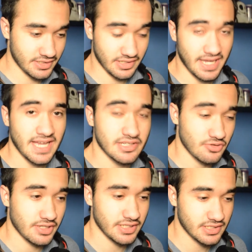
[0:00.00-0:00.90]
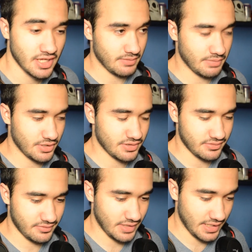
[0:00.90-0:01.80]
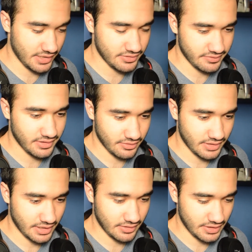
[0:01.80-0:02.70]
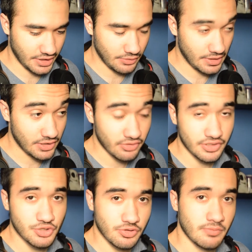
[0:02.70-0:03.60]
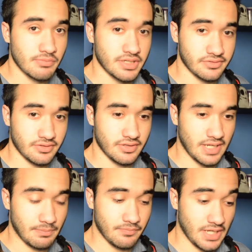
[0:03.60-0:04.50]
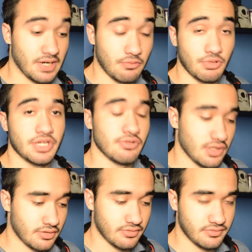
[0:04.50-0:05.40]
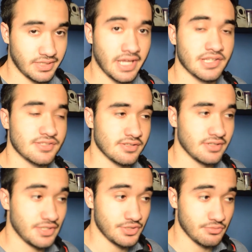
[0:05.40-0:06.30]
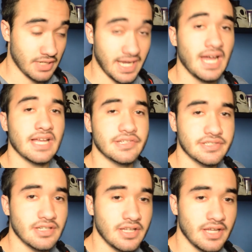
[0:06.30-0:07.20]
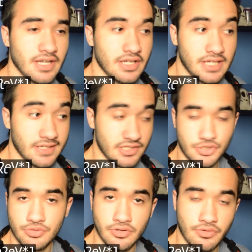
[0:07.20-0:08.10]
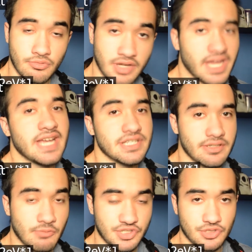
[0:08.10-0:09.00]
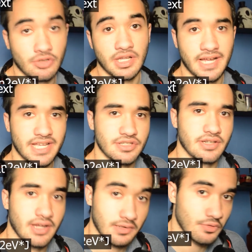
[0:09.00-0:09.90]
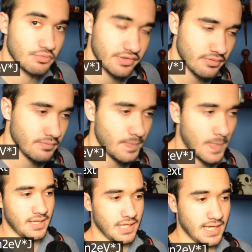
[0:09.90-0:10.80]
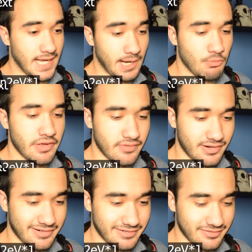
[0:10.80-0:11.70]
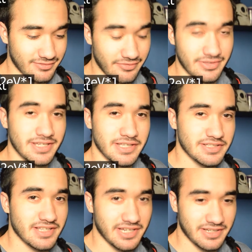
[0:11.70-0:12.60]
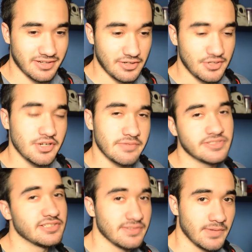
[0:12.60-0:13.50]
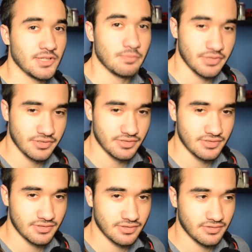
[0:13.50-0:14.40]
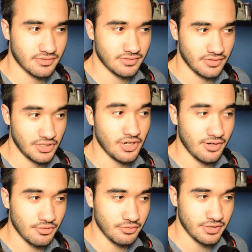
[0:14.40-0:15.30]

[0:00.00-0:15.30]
a hash, right? Because here's the thing, right? In order to convert a regular text into a hash, it needs to go through what's called a hashing algorithm. However, the thing is that not even the developers know,